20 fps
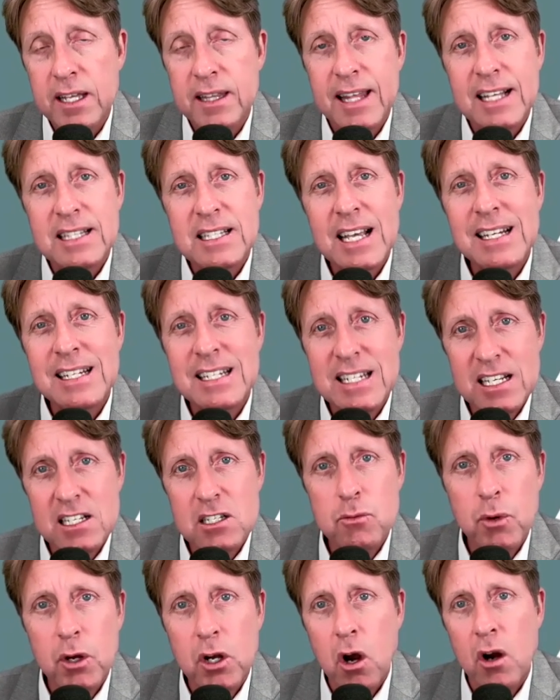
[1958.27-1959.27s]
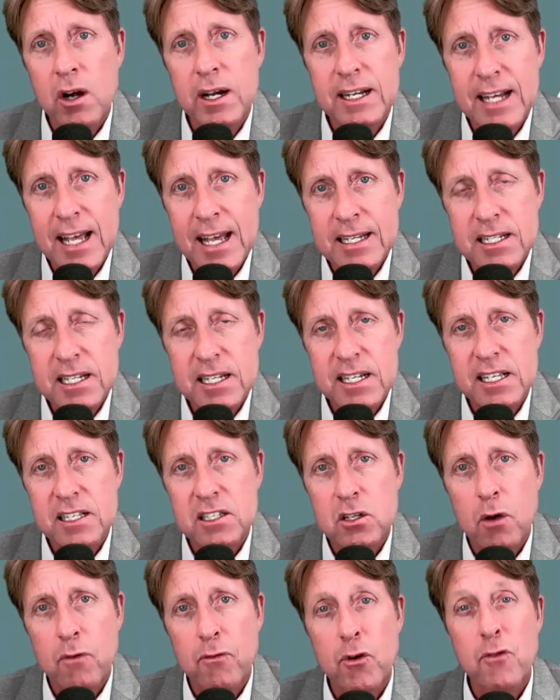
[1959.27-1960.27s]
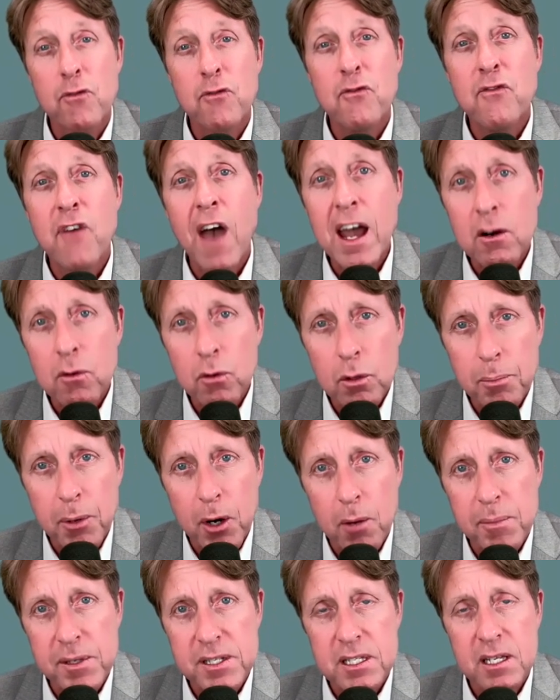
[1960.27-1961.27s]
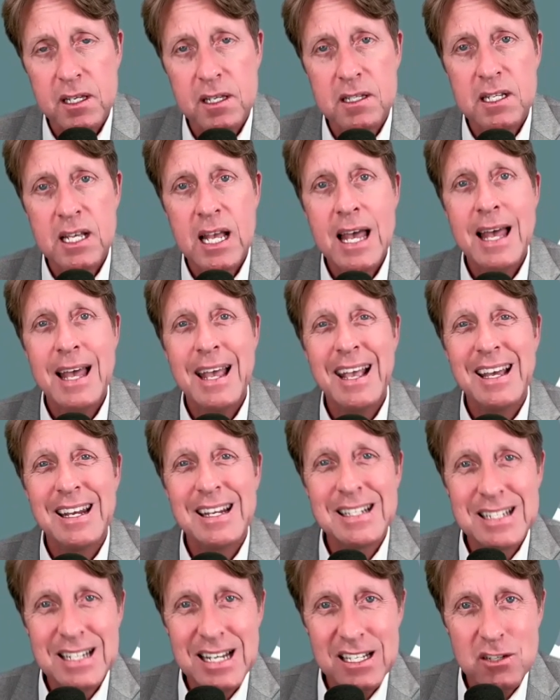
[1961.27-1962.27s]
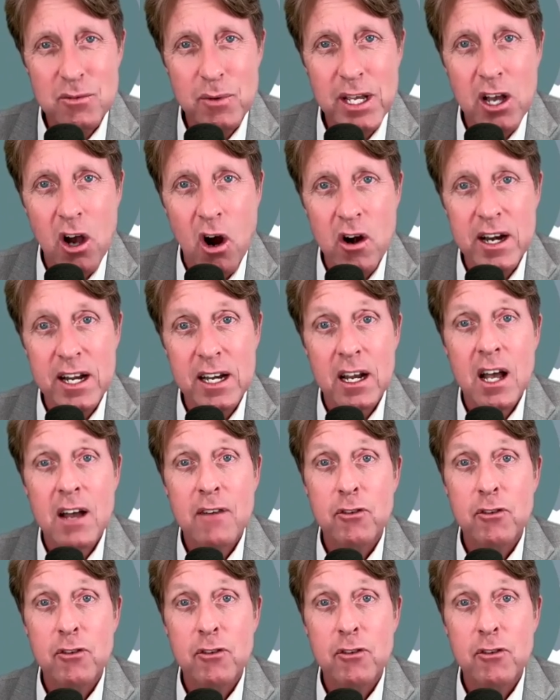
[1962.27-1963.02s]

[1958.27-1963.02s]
That's a disregarded entity. So for federal purposes, it is disregarded.